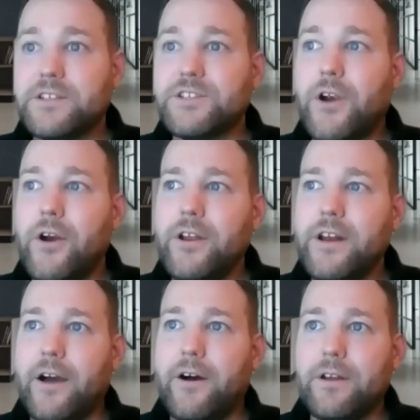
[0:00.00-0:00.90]
started
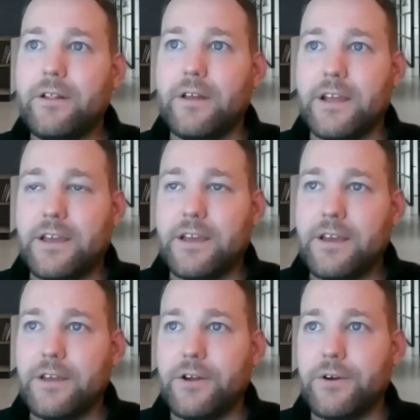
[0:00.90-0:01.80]
out like,
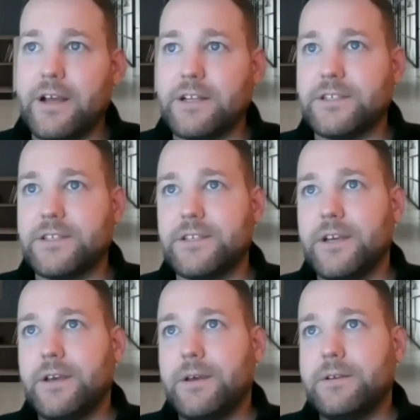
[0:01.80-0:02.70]
as
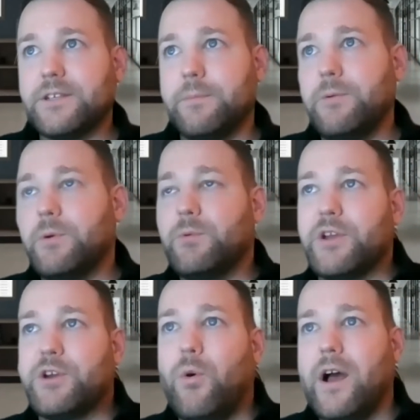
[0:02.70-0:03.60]
somebody would
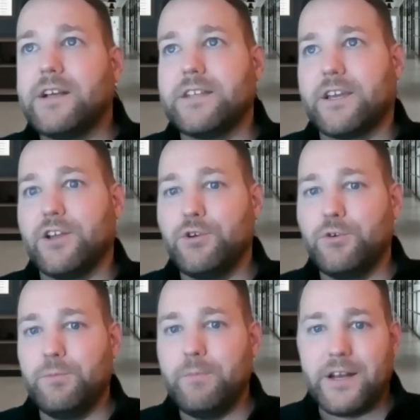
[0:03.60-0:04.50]
request like a
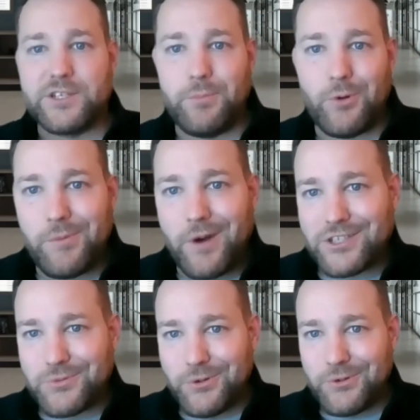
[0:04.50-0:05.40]
new Metasploit
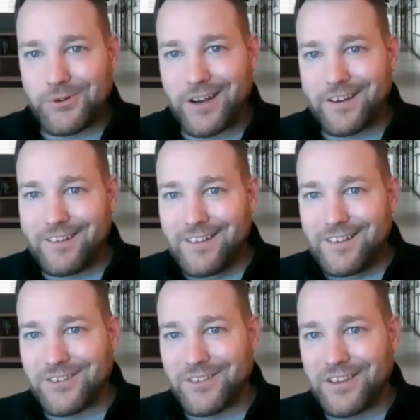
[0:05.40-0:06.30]
module, right?
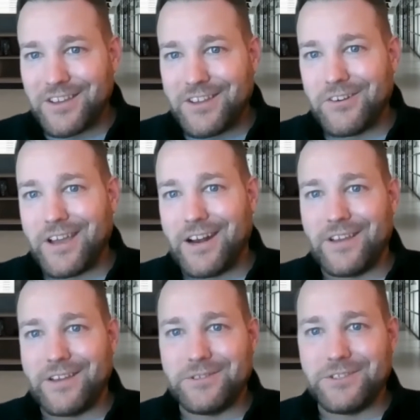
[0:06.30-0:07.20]
So like, kind of
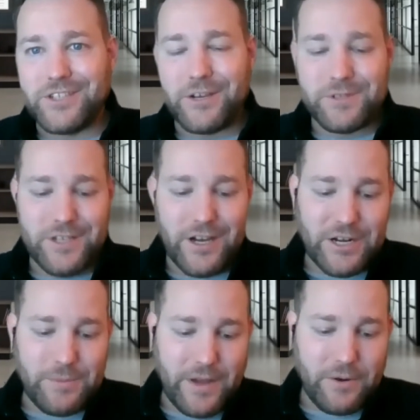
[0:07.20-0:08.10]
like what Jake was
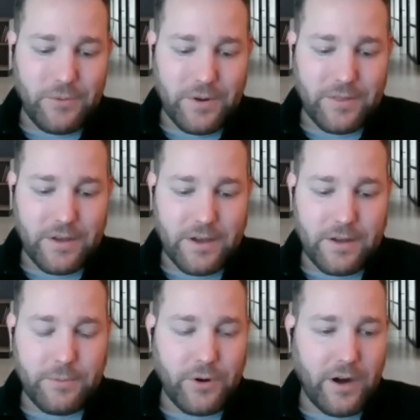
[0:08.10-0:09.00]
talking about with
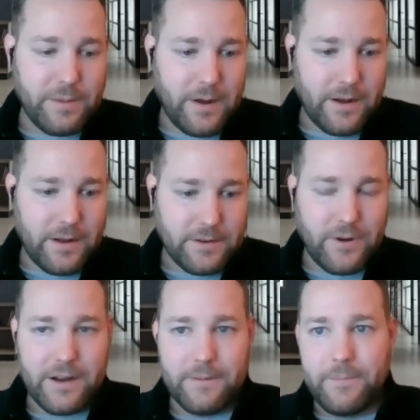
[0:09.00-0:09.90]
the Meraki bot,
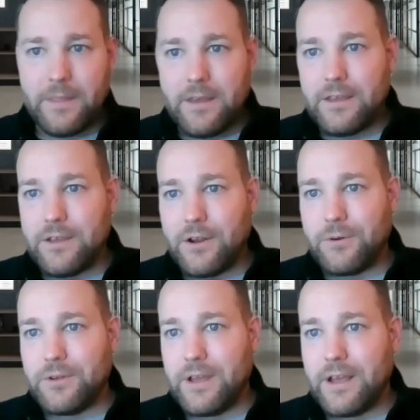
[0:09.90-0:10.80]
right?
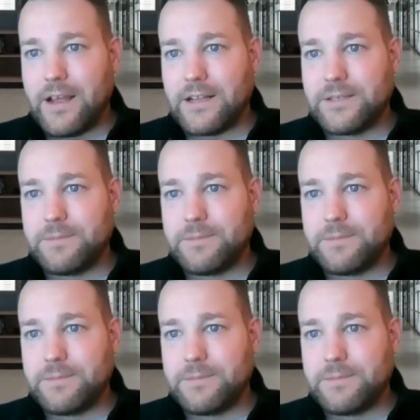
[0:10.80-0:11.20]
As